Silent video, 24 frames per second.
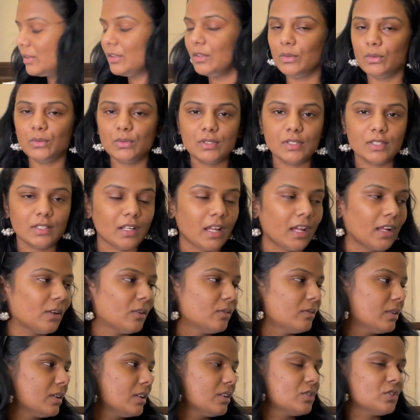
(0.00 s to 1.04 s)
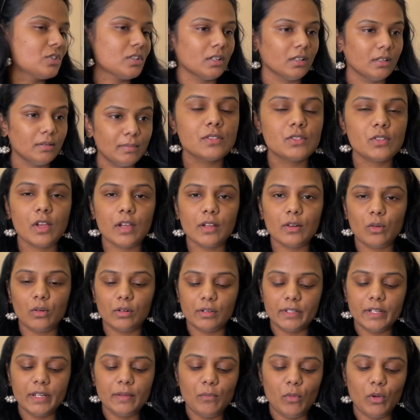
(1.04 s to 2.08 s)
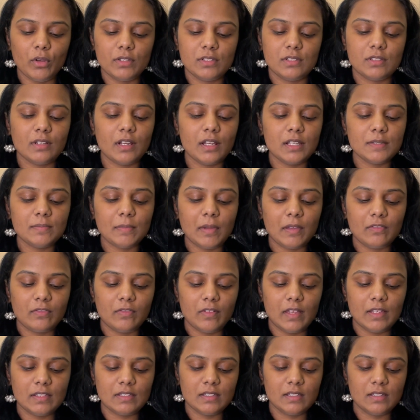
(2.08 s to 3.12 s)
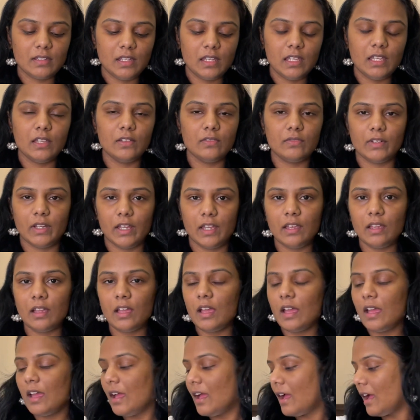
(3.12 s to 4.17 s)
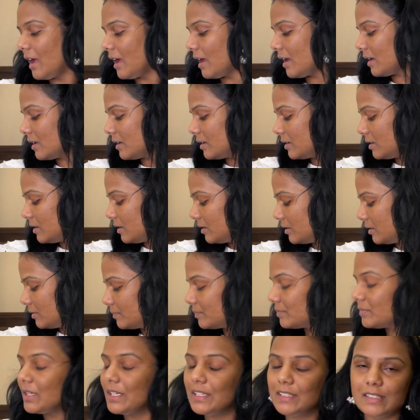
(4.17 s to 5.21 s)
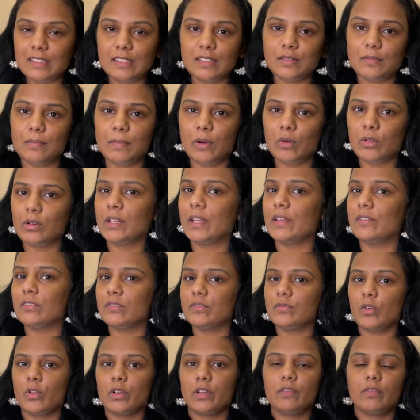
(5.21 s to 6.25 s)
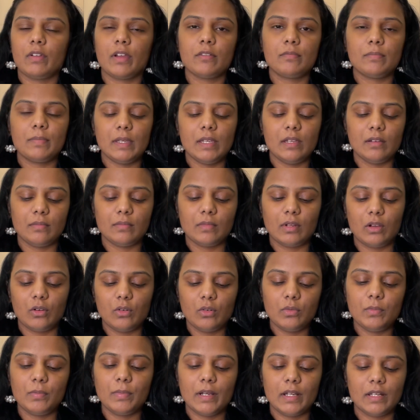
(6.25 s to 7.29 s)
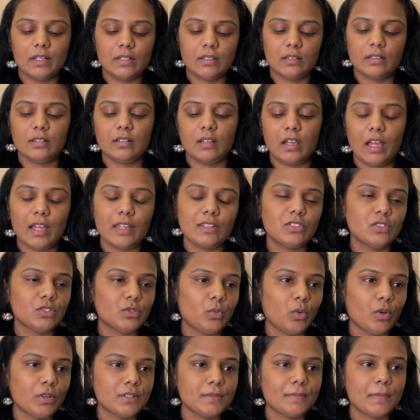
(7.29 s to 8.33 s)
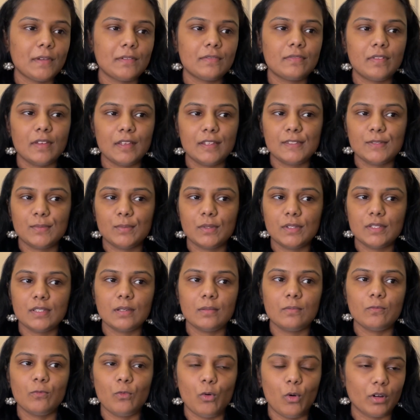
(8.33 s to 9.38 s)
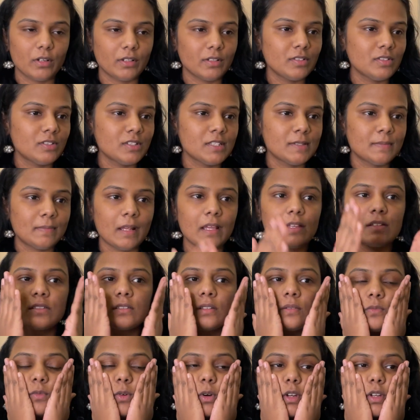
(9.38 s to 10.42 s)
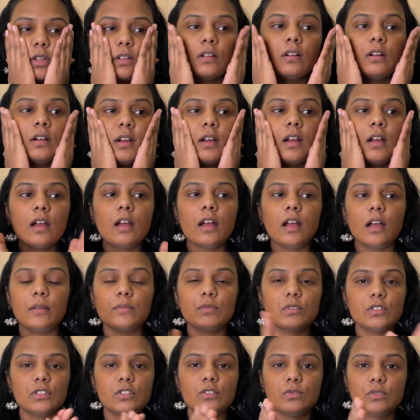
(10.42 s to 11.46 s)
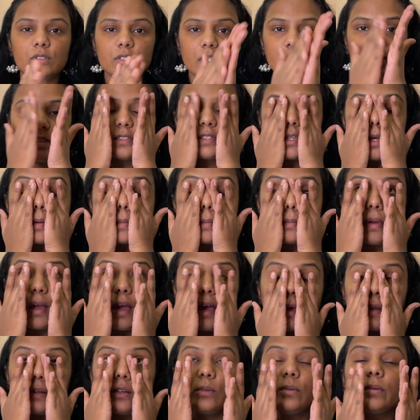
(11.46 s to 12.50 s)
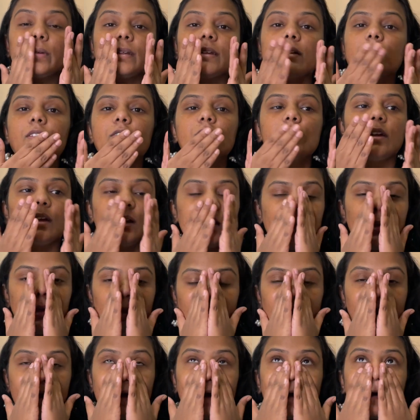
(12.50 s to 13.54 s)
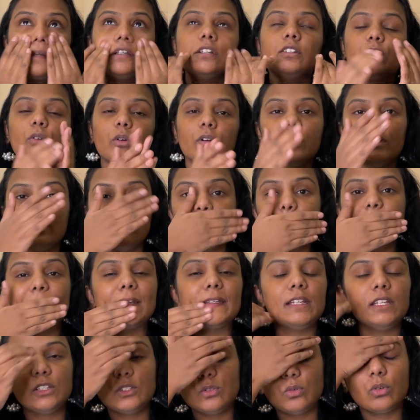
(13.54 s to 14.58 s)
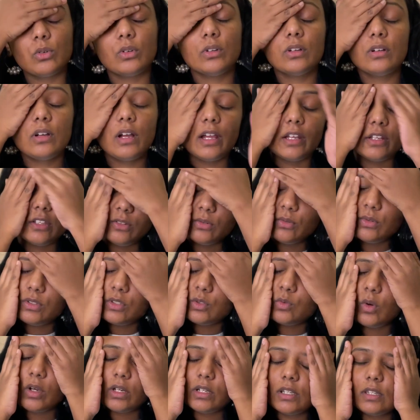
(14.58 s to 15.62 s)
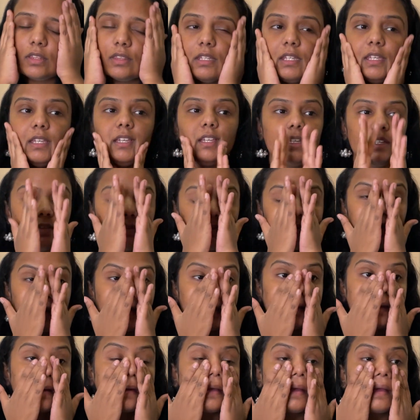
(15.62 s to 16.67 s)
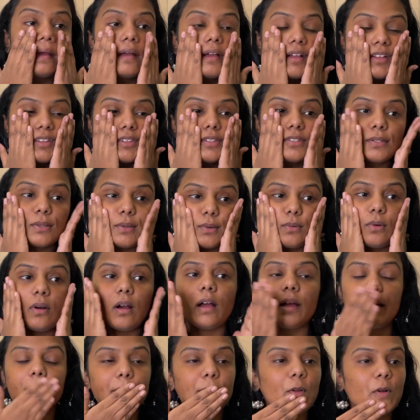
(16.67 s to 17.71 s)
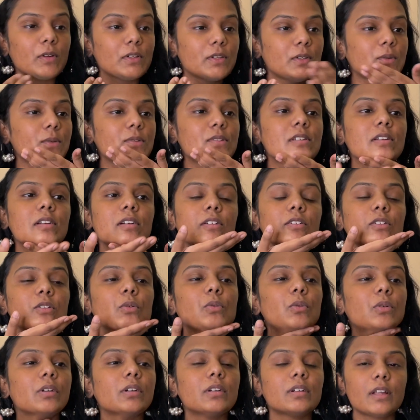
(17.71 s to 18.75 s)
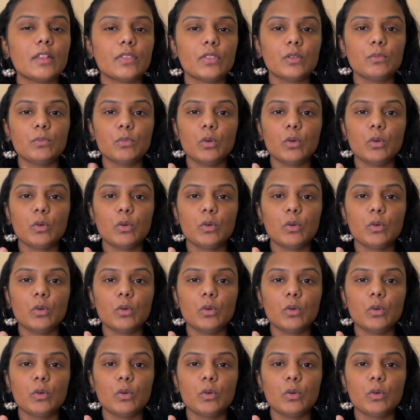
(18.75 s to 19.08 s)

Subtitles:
to use an aloe vera gel. So I had already moisturized my face in the evening, and it is about 11:45 p.m. now, but I just washed my face with some water, just splashed some water. I'm just using some aloe vera gel. I did not use any toner. I used one in the evening, so I'm not using a toner at the